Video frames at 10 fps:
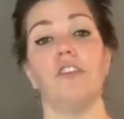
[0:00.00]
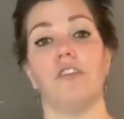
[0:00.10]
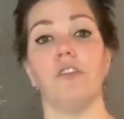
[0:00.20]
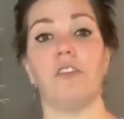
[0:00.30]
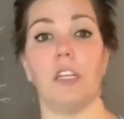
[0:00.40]

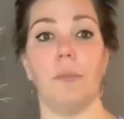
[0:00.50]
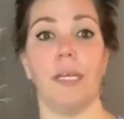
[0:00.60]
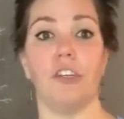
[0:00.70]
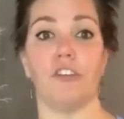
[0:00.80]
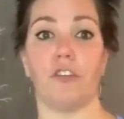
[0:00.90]
2
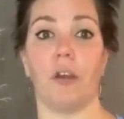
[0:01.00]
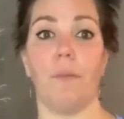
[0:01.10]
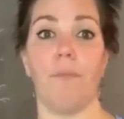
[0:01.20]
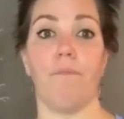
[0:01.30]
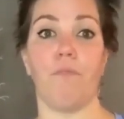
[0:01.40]
centimeters
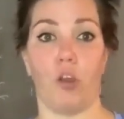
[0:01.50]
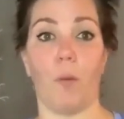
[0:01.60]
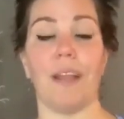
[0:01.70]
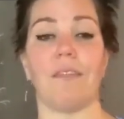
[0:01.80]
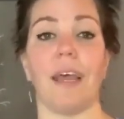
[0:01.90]
from their
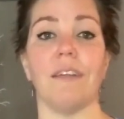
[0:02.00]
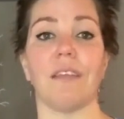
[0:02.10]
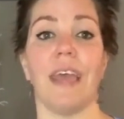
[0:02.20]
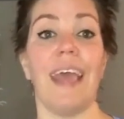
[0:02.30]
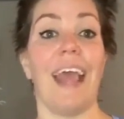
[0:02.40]
waistlines.